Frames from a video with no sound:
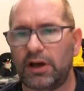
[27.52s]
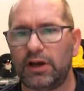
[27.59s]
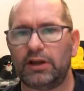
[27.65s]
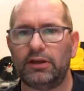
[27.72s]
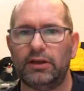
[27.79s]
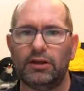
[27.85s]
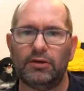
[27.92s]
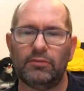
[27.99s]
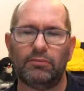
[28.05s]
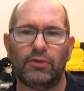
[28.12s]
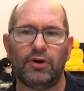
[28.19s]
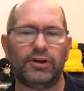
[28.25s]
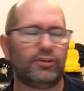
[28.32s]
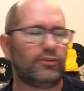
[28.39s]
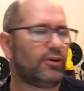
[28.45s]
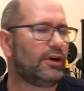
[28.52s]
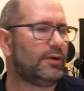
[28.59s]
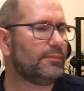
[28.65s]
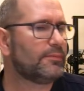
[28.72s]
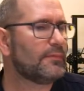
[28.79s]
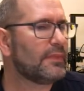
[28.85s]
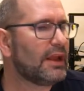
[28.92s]
my monitor.
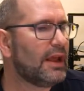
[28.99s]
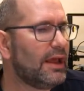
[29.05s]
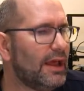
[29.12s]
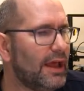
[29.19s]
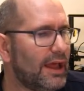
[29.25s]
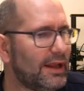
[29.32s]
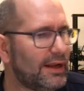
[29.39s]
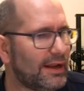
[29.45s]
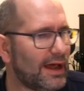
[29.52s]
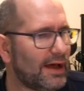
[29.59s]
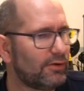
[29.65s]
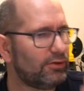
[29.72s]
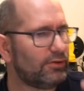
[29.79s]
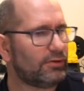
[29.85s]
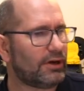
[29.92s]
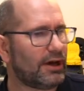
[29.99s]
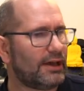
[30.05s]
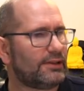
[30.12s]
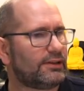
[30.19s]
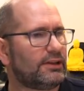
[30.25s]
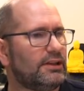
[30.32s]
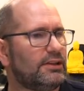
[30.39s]
And now you
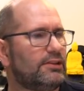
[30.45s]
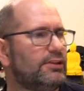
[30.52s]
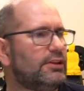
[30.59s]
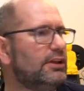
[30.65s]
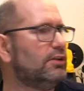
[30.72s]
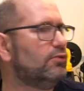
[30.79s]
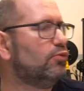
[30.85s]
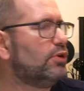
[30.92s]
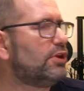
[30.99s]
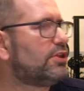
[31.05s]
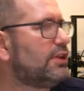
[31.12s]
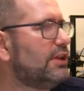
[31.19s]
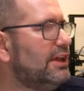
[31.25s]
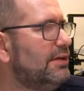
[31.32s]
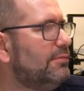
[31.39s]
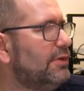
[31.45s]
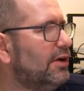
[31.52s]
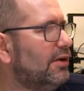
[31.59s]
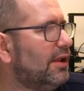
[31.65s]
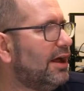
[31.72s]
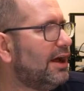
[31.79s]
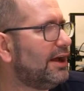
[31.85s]
guys can see which
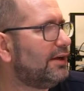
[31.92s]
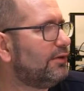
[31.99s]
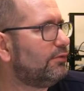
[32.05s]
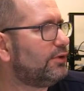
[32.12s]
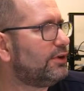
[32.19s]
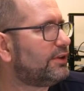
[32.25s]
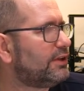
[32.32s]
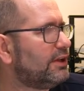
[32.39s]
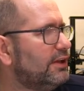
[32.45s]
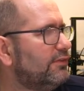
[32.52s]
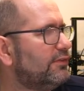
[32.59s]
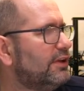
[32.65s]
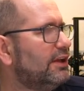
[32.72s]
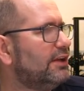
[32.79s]
email I received.